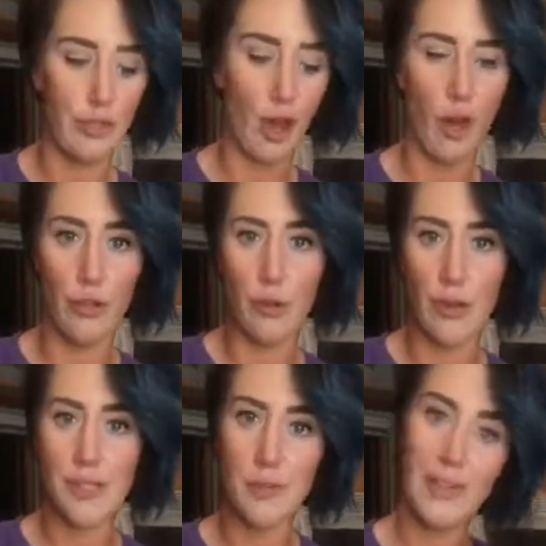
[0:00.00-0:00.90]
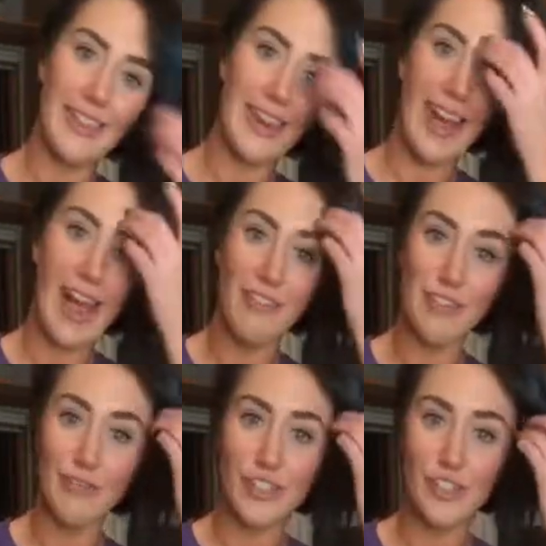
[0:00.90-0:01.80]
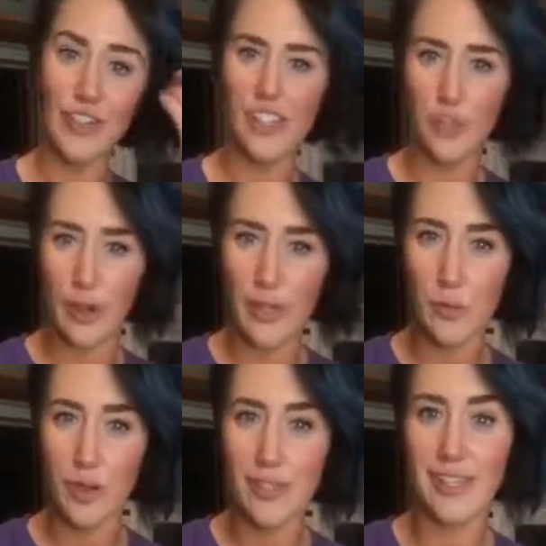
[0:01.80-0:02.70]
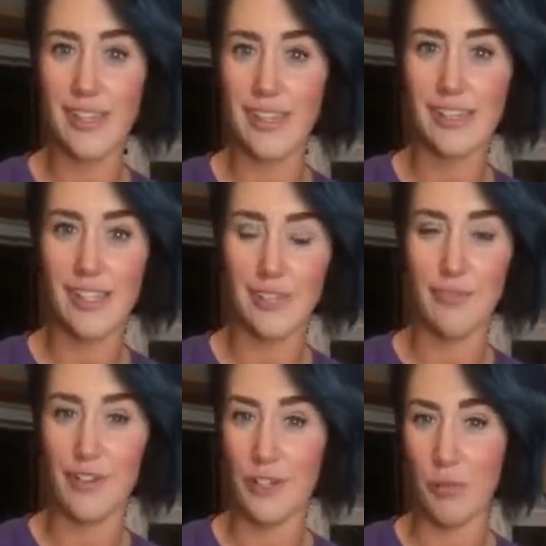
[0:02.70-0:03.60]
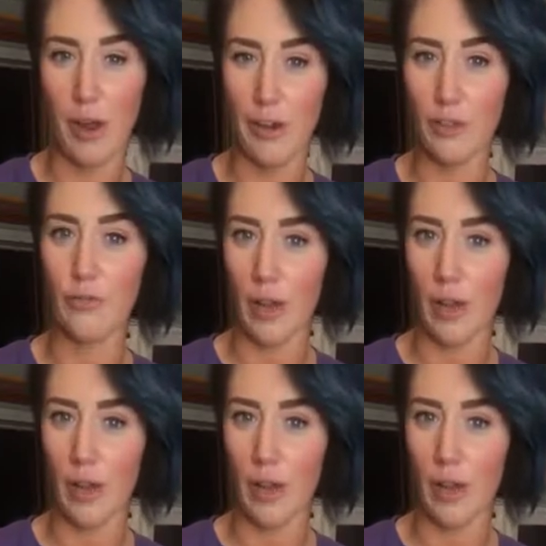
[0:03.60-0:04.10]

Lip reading: the other recipe that I have in the freezer because you guys want to see this as a finished product,